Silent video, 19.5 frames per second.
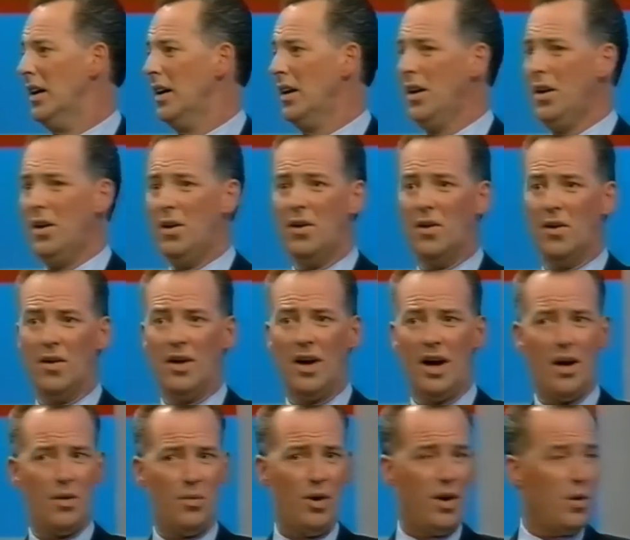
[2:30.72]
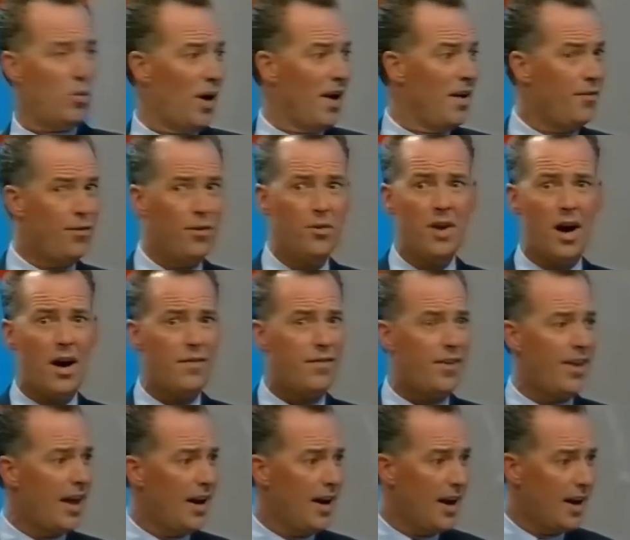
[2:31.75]
oh, how, what a wonderful night for
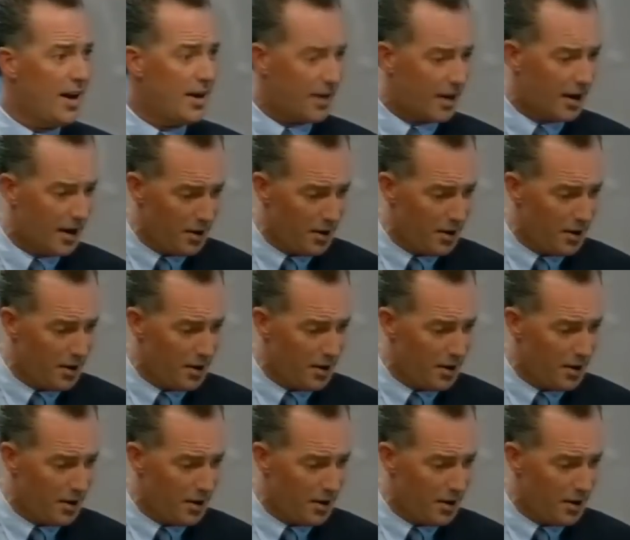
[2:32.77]
that lady.